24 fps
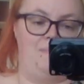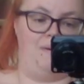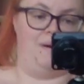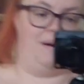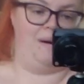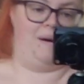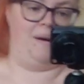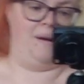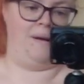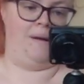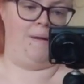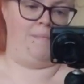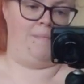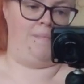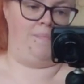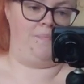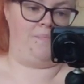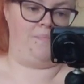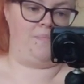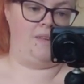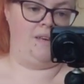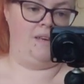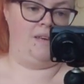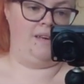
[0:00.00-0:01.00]
But
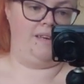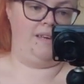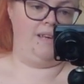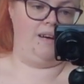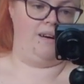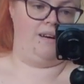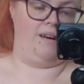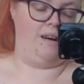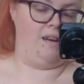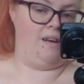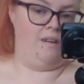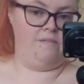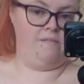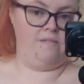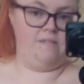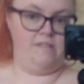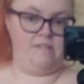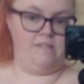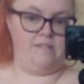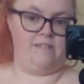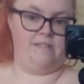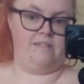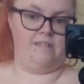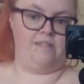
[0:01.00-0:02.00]
yeah, I love
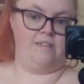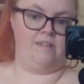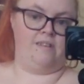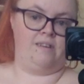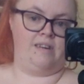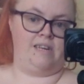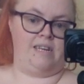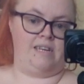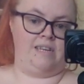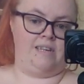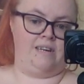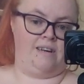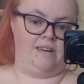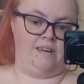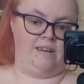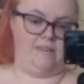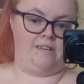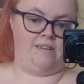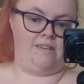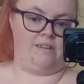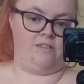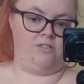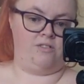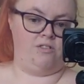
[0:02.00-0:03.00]
this design,
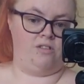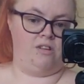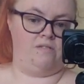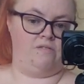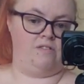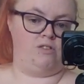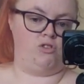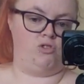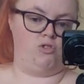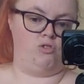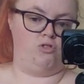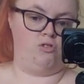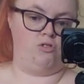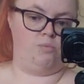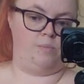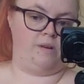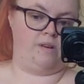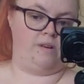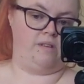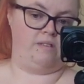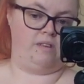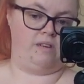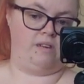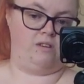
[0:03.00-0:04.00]
and I do love the shorts
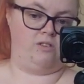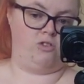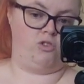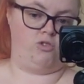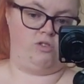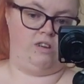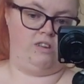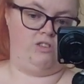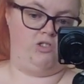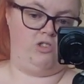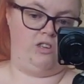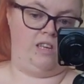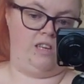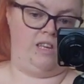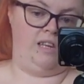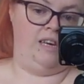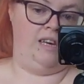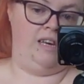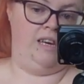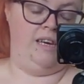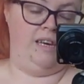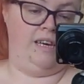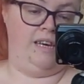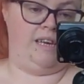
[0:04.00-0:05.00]
because they are stretchy,
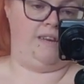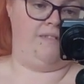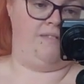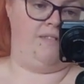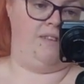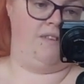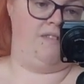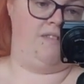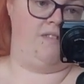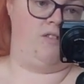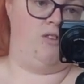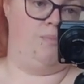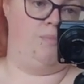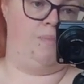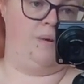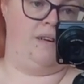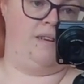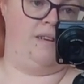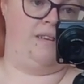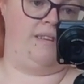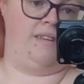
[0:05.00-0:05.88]
even though they've got button